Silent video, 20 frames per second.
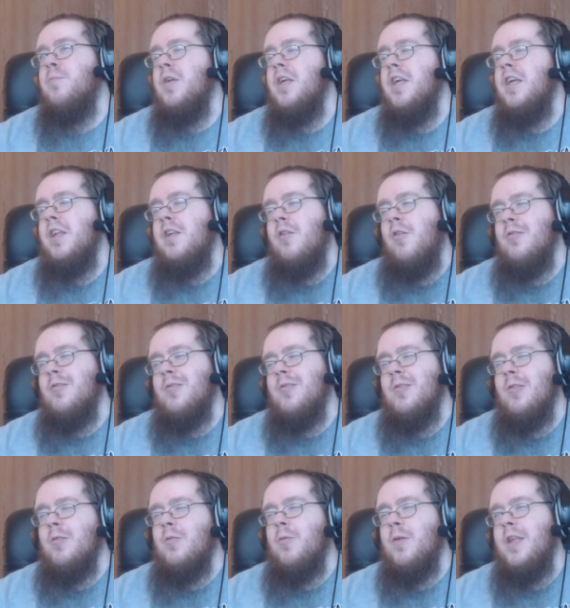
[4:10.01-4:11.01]
being
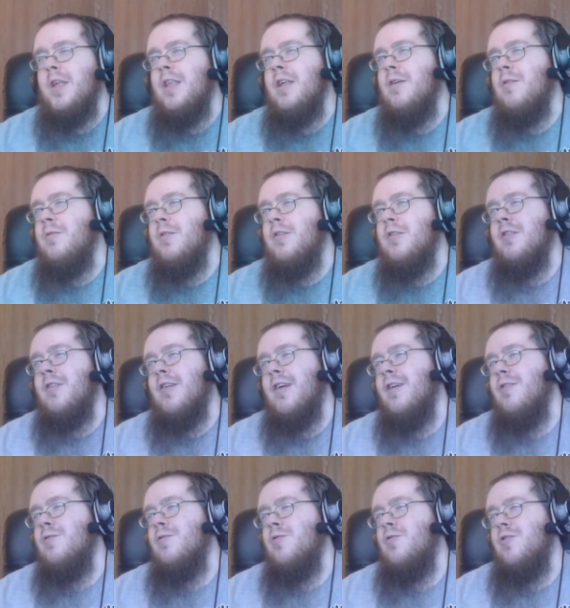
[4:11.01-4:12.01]
also the way that you would
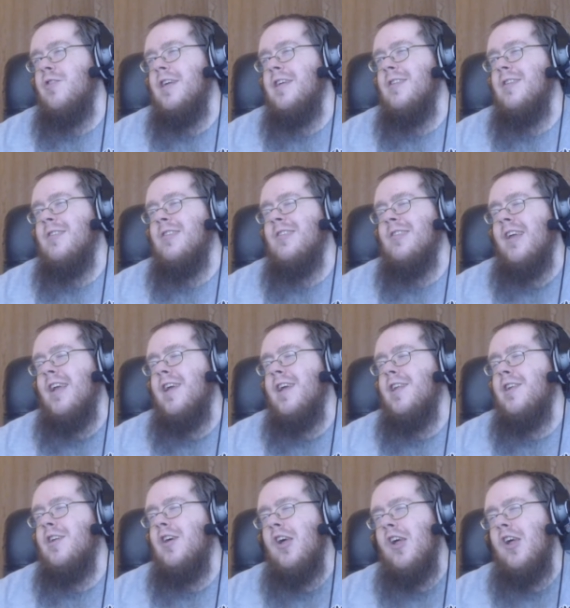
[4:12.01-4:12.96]
crouch and stand